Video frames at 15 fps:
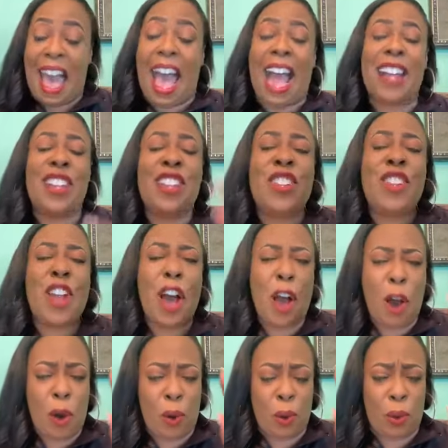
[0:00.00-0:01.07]
I
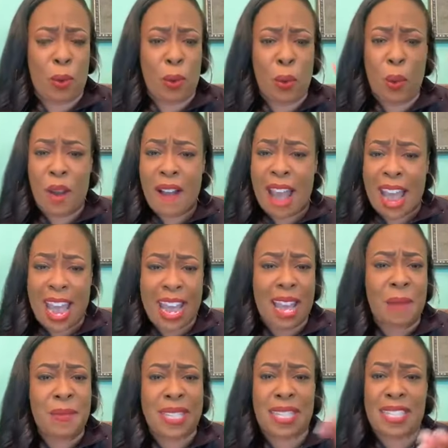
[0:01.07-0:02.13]
know where I
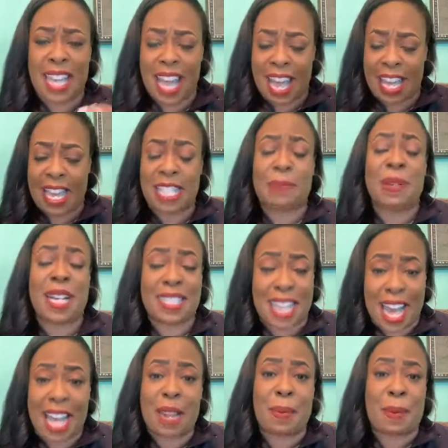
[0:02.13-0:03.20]
am today is because I
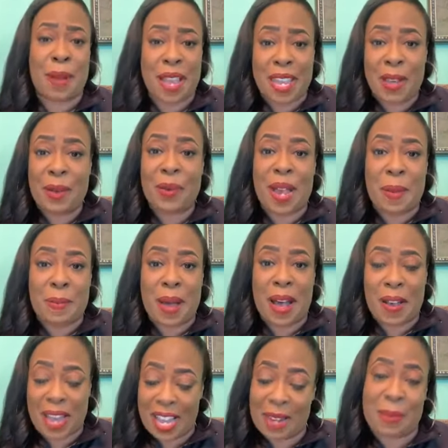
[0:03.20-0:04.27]
had a praying
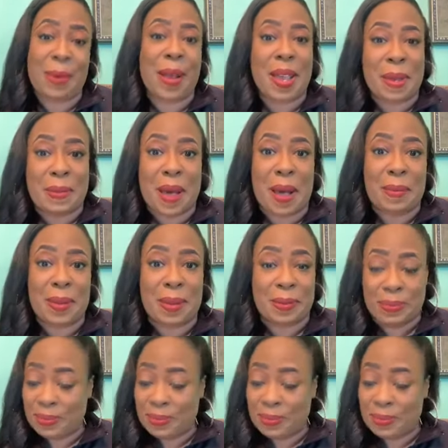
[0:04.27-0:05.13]
grandma and a praying mama.